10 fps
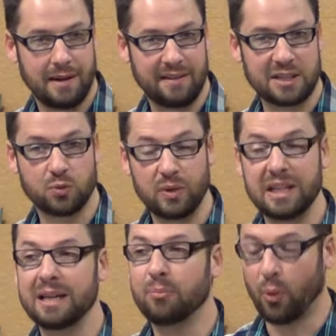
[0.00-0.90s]
And that's
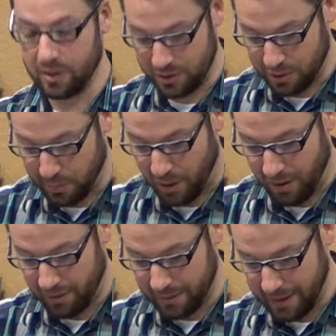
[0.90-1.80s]
really important to
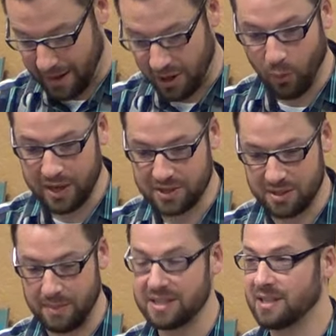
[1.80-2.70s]
Paul. And I don't want us
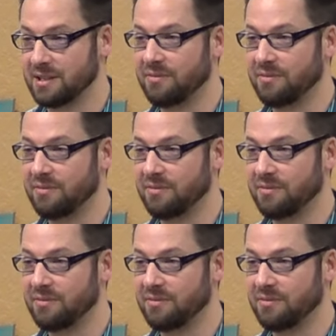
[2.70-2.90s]
to miss this.